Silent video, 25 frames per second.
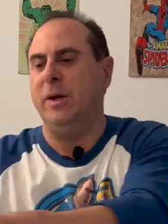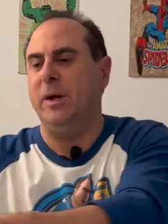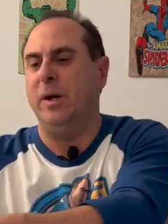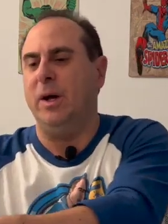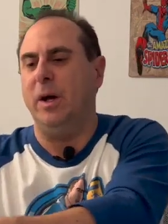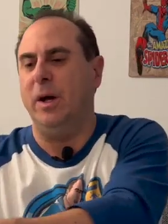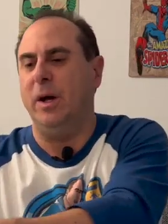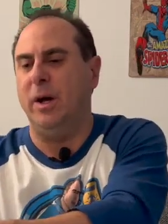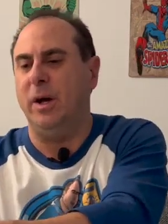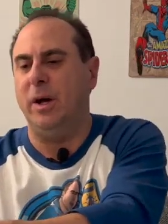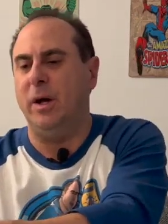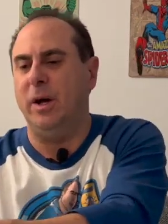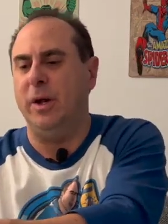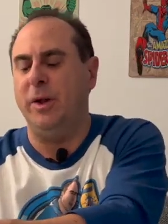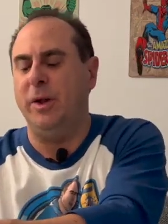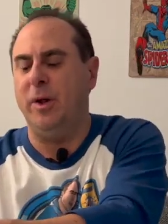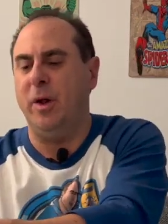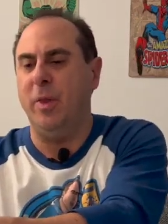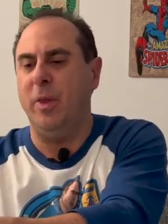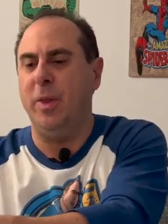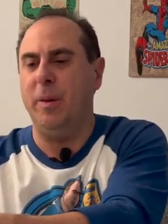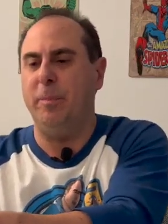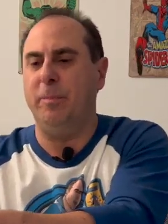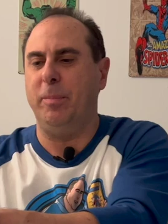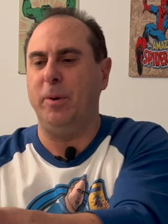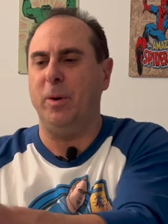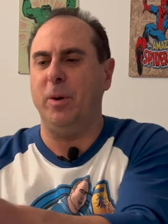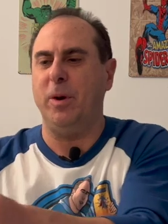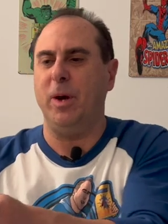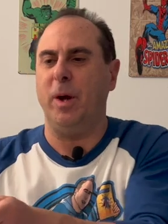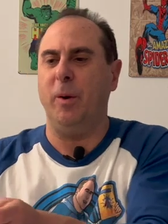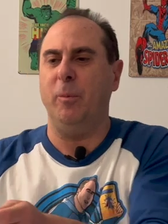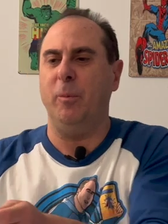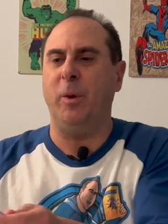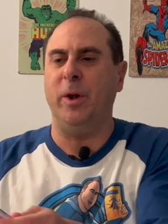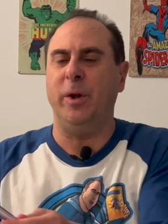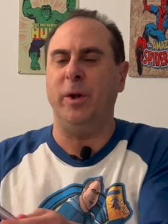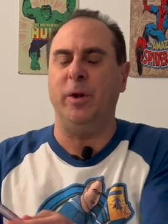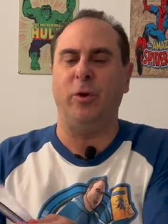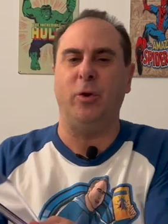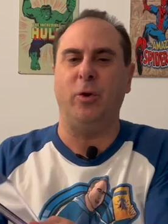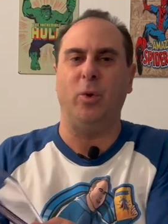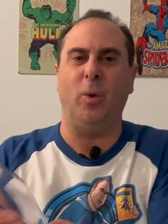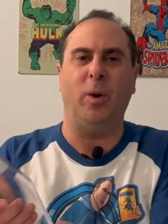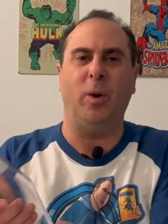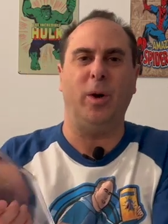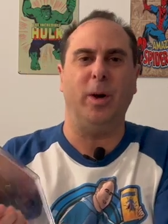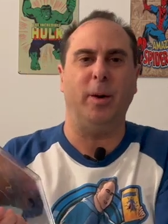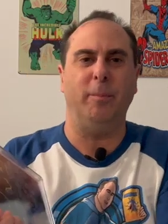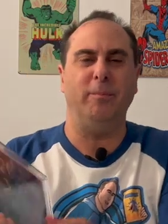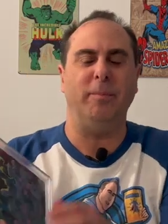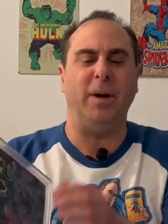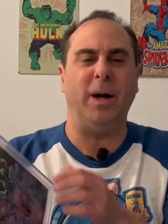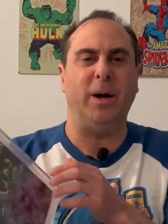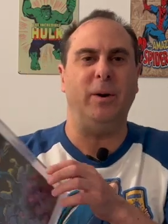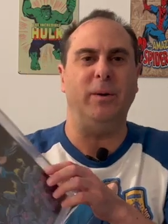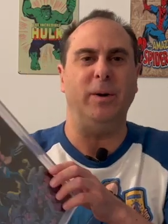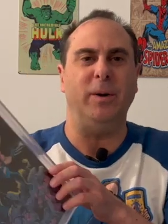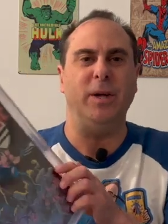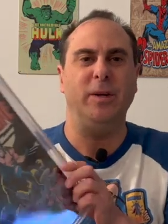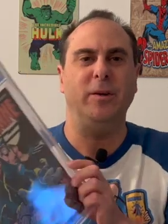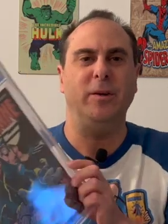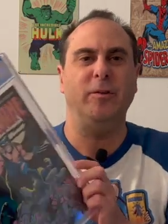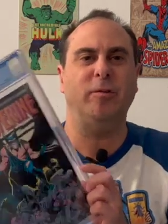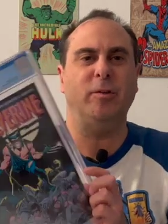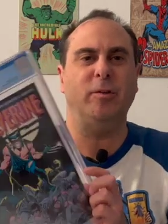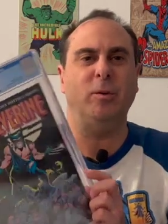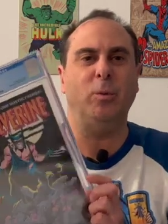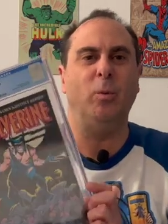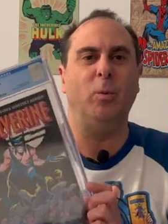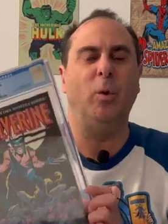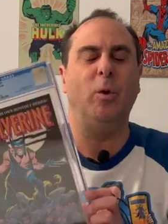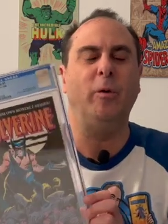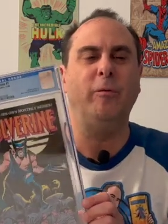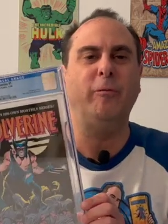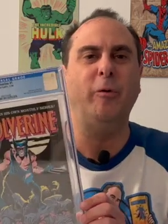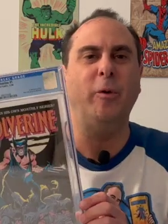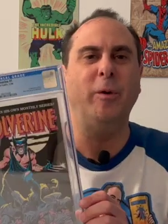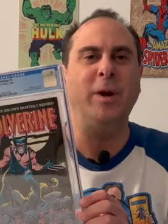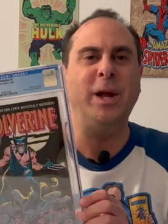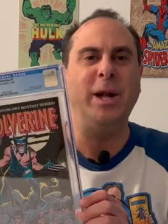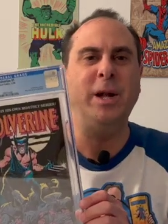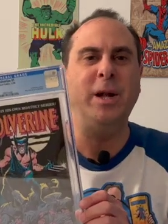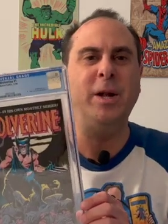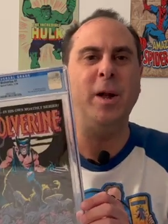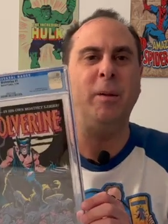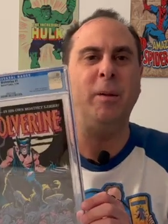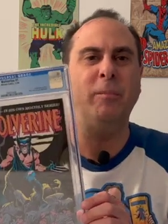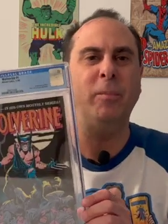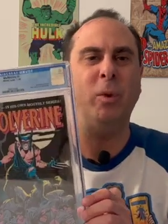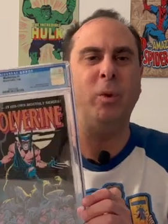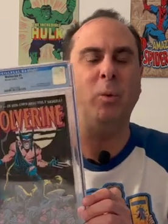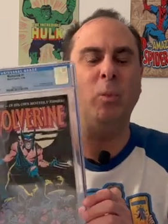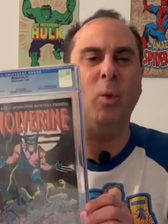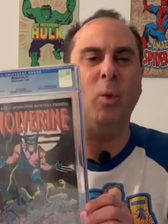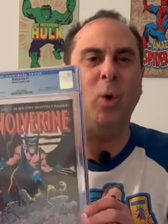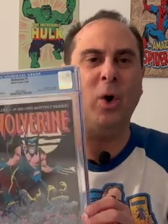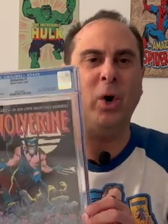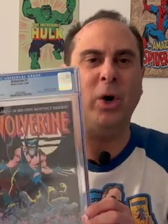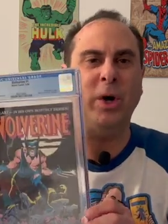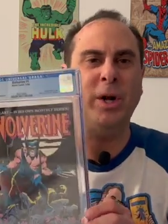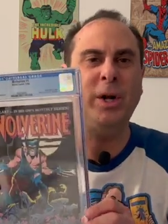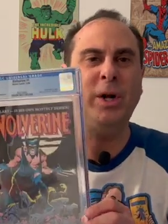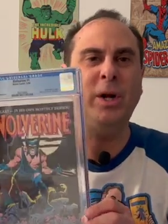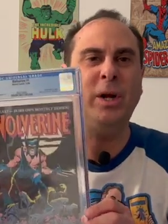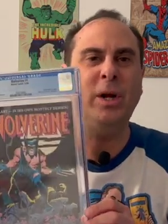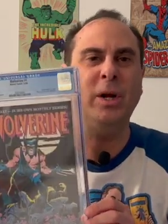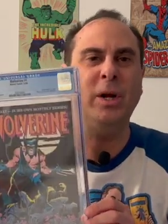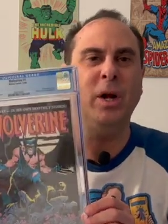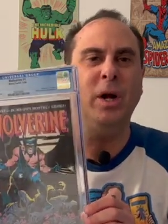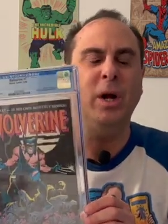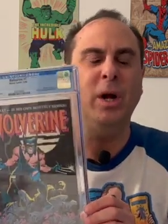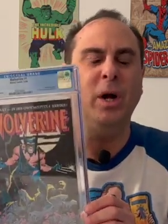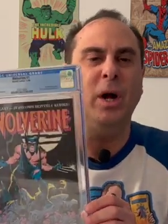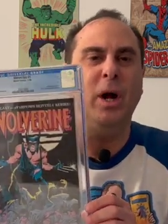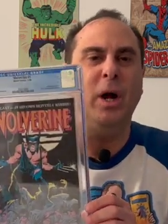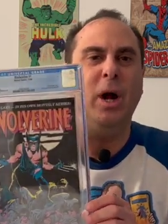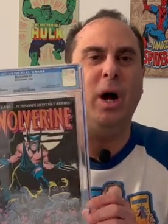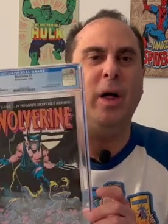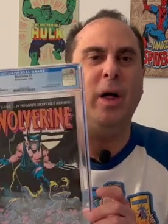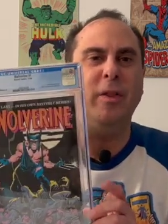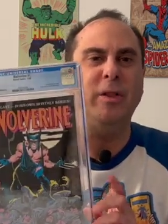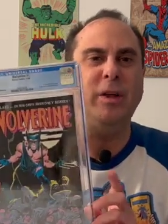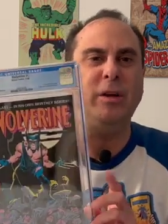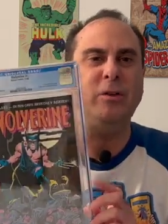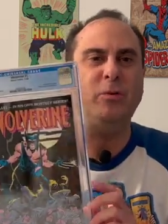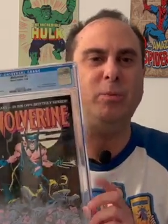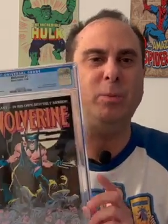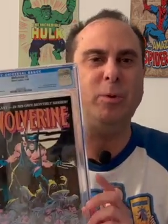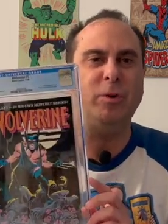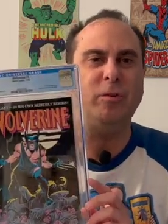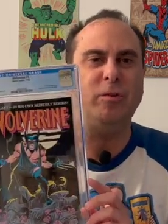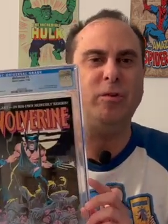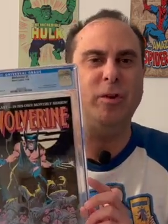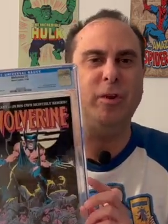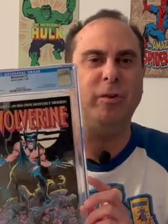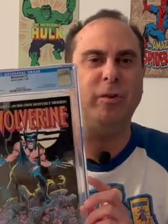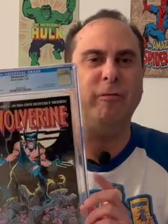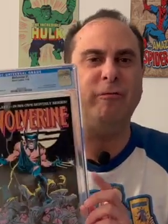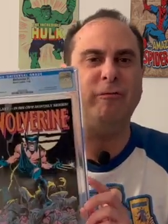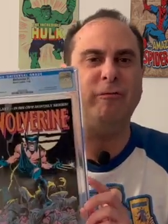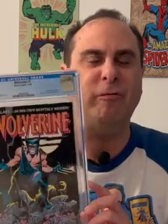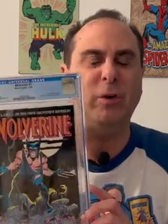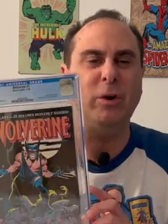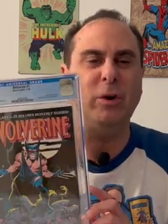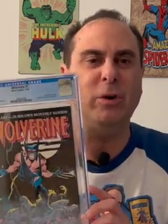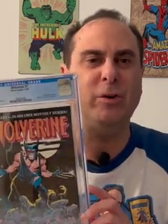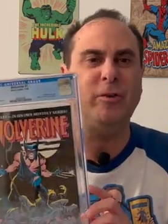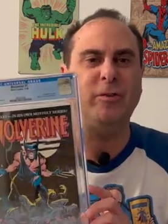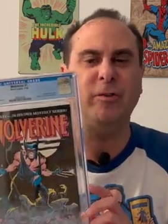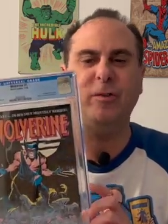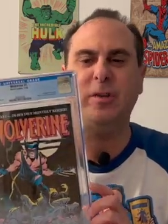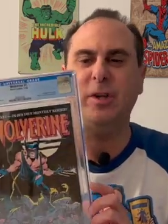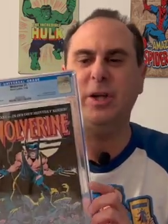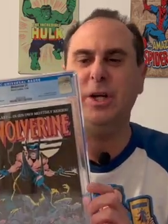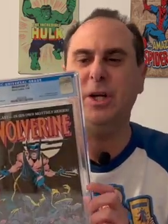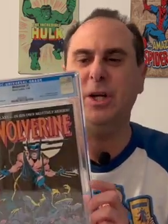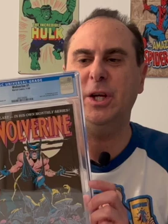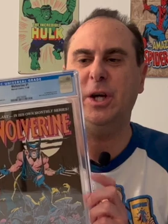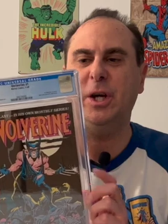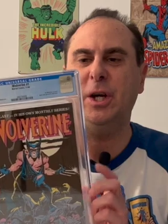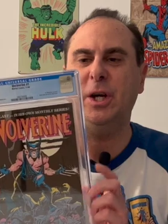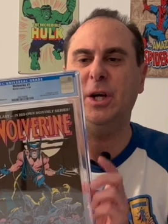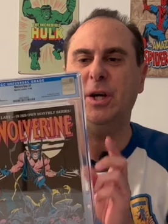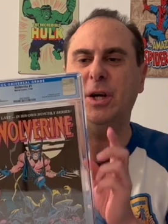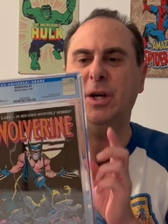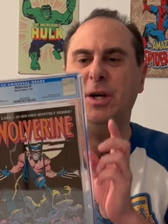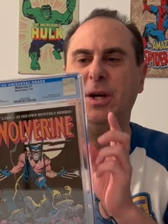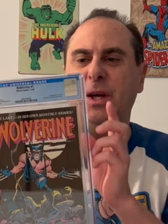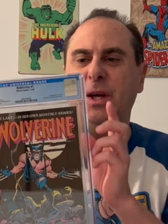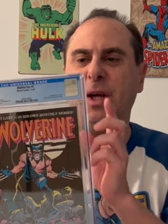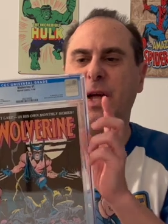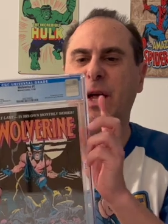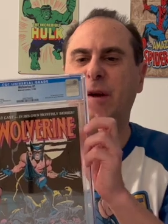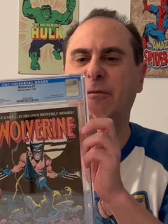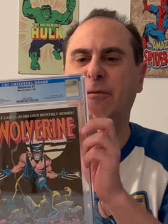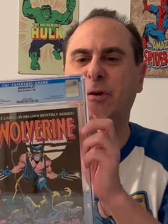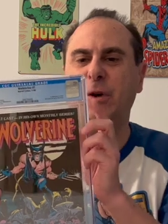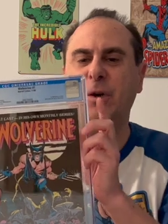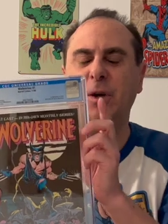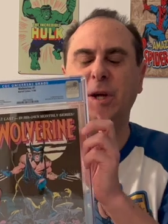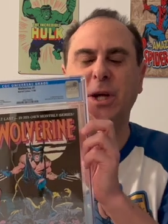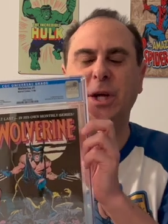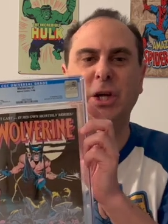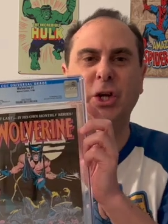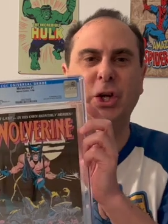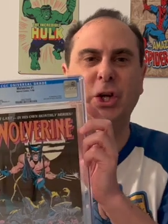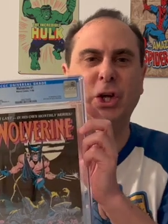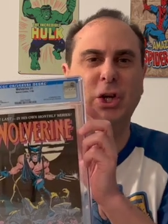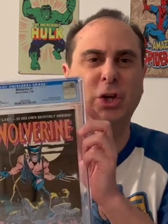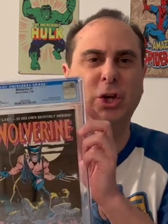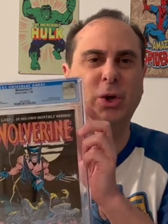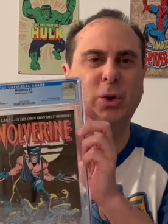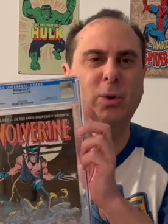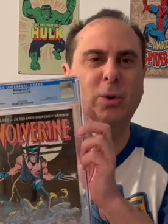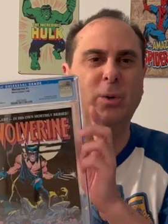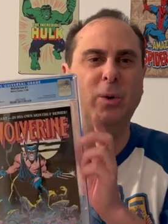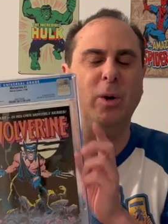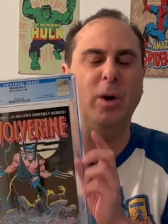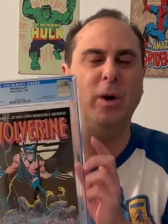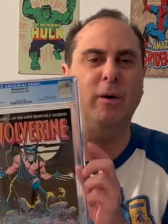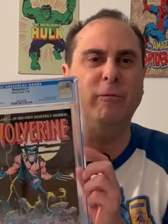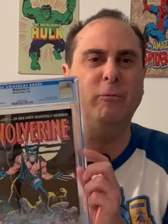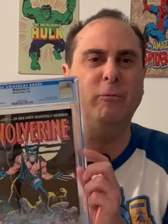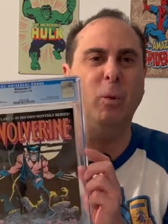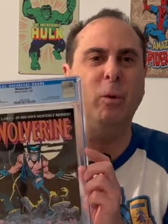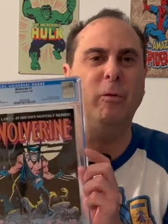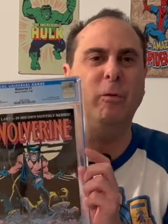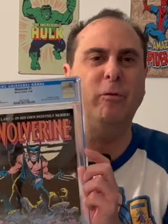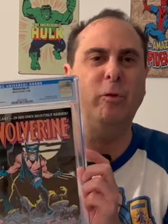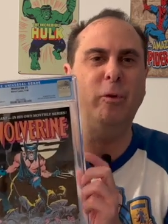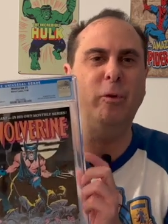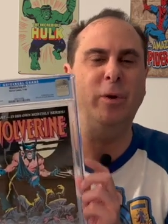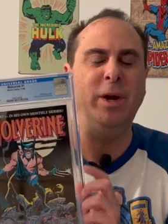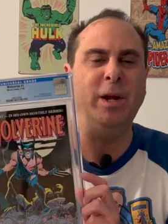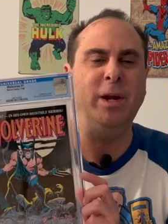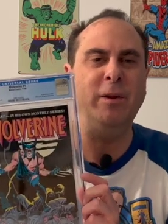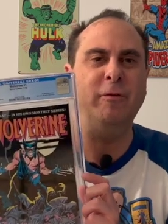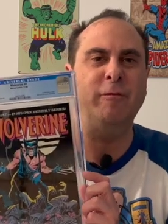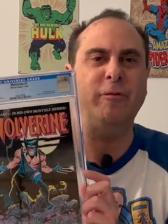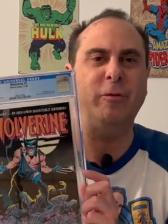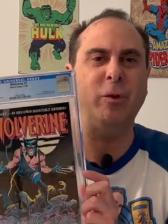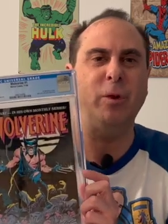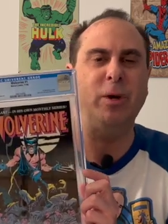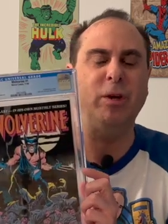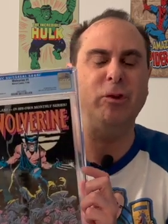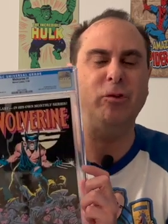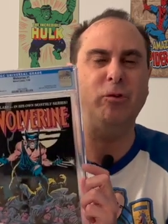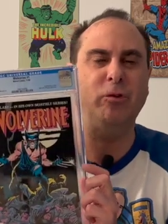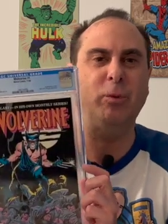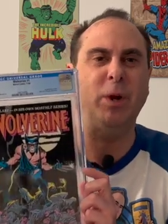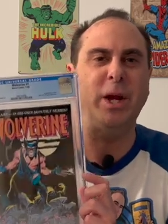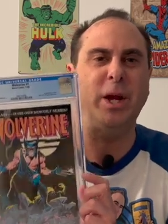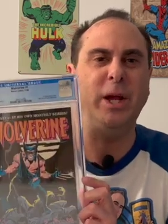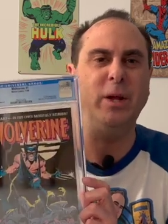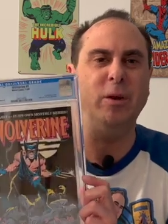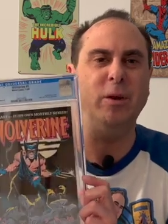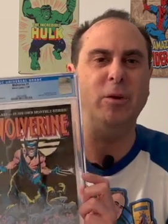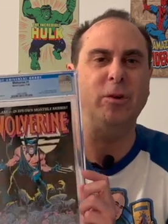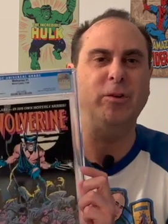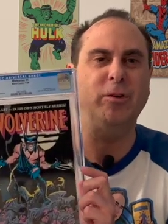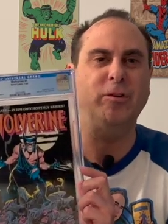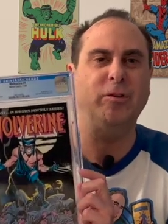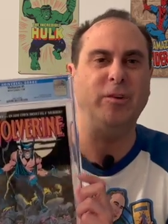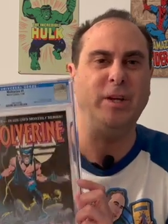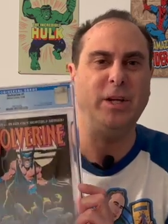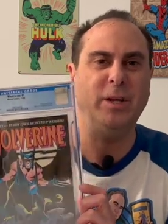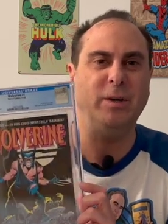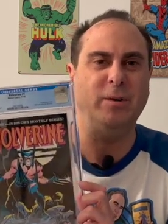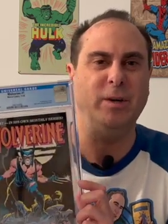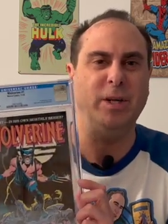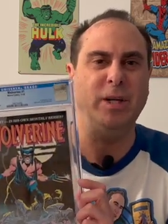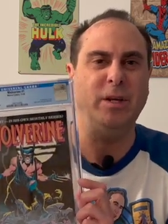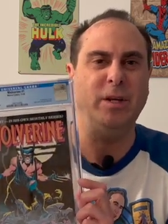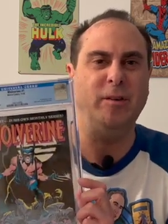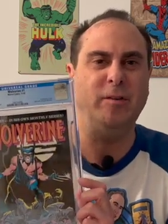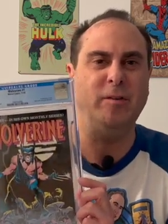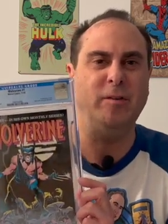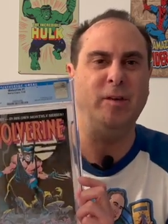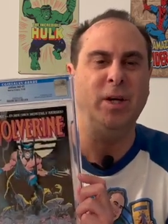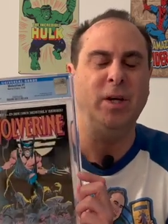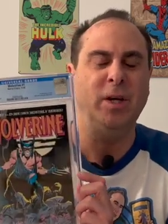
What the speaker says: Another book I want to talk about is Wolverine #1. This was the first ever issue of Wolverine for his regular series.